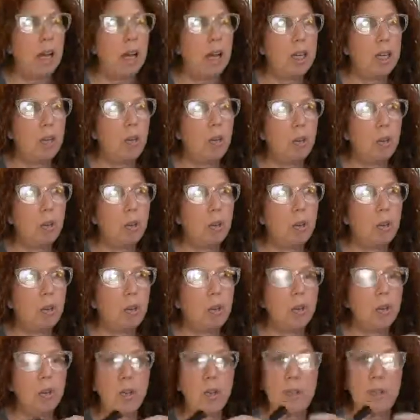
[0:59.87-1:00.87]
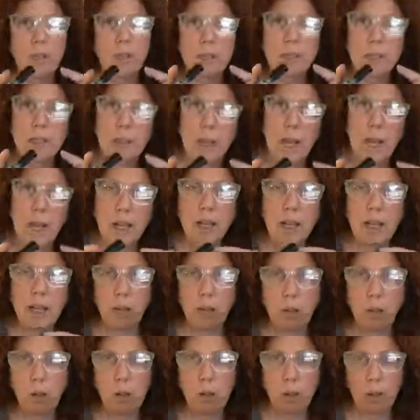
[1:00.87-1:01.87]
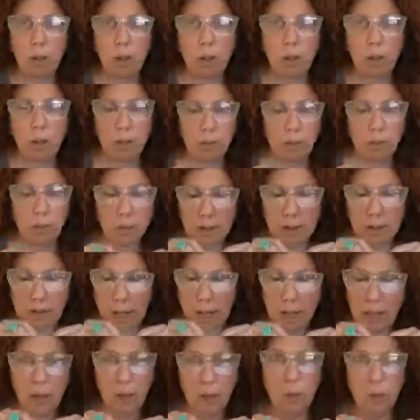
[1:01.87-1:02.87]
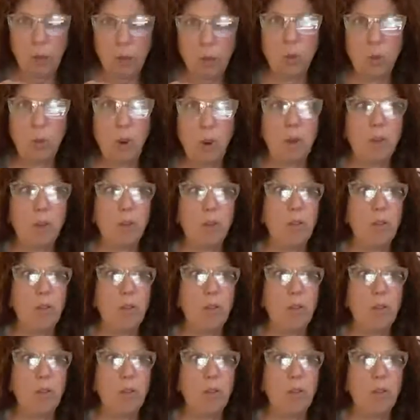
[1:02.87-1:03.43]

in order to create exactly what you want.